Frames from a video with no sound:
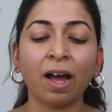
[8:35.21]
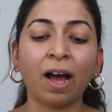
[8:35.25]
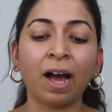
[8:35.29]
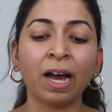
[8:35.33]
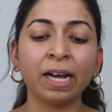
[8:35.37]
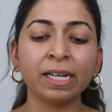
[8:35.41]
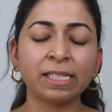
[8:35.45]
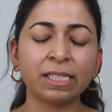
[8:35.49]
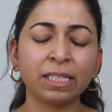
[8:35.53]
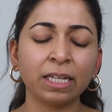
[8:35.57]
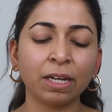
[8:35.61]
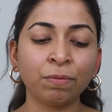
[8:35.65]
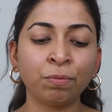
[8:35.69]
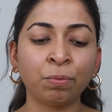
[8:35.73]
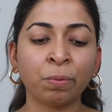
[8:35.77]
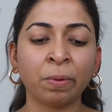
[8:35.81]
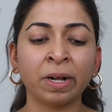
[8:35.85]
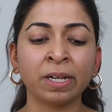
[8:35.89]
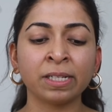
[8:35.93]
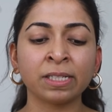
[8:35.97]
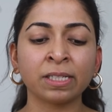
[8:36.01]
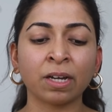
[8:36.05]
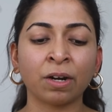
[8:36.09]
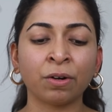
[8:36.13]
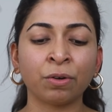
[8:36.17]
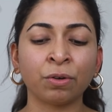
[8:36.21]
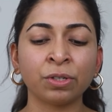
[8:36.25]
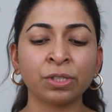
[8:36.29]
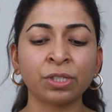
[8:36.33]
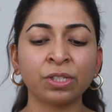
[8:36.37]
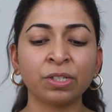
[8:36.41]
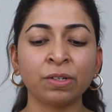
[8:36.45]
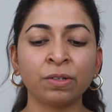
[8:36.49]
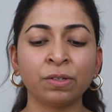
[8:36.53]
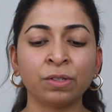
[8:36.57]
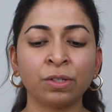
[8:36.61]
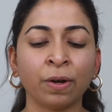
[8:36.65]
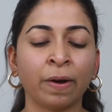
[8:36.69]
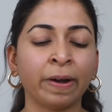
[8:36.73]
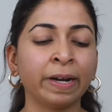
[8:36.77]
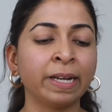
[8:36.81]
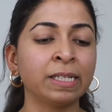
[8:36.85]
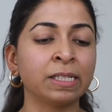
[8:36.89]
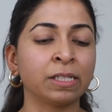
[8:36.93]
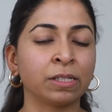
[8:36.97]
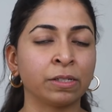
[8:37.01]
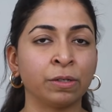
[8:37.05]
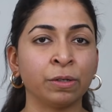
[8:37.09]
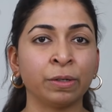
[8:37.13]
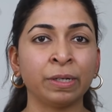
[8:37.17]
ICF walls are also not
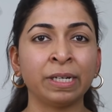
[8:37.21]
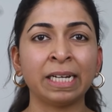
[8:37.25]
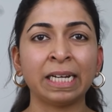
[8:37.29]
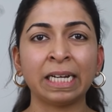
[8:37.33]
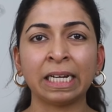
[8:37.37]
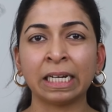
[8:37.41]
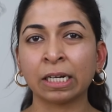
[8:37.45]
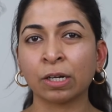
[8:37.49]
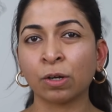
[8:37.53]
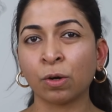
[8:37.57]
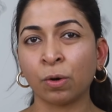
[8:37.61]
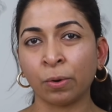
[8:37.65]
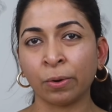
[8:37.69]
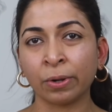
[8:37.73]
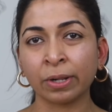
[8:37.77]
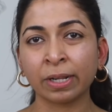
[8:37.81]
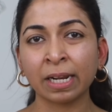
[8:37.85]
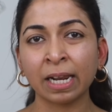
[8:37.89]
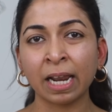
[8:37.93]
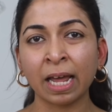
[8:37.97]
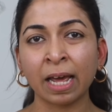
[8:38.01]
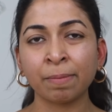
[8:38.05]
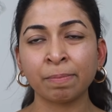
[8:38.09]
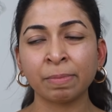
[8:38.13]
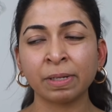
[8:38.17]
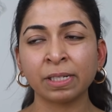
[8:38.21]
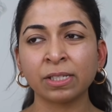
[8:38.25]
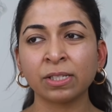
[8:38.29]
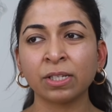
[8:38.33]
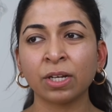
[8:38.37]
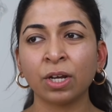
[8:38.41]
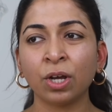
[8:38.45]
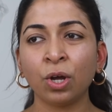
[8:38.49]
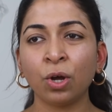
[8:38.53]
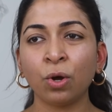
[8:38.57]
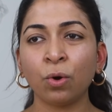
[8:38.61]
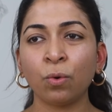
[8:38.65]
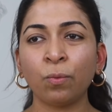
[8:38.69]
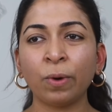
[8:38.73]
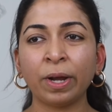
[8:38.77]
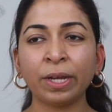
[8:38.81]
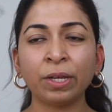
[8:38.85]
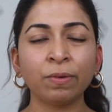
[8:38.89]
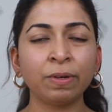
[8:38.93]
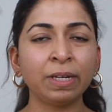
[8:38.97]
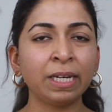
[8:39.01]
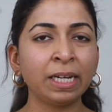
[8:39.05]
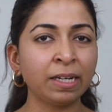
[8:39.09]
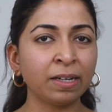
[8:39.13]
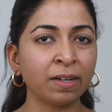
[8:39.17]
as good in cold climates where
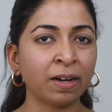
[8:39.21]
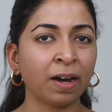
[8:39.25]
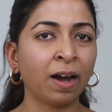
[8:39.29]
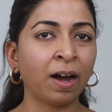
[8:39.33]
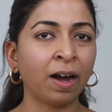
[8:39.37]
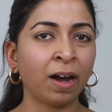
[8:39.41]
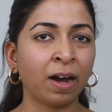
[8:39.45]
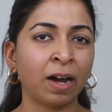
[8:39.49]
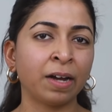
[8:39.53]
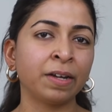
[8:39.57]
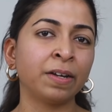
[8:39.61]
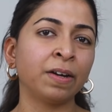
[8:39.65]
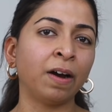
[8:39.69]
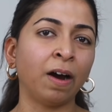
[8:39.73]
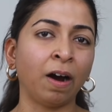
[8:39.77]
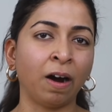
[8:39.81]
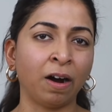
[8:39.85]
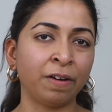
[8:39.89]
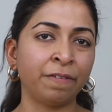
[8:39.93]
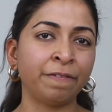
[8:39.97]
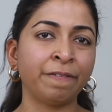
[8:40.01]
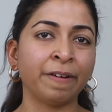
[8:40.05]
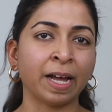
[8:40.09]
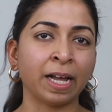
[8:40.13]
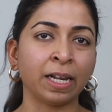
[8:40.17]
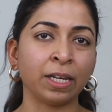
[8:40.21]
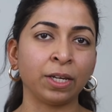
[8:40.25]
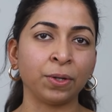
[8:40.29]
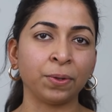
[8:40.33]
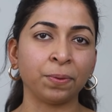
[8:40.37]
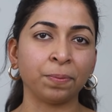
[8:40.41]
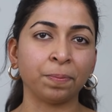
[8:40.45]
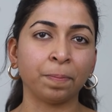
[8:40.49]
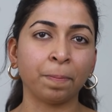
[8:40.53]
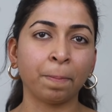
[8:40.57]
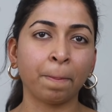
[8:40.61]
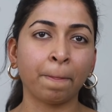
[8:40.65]
you need a higher R value.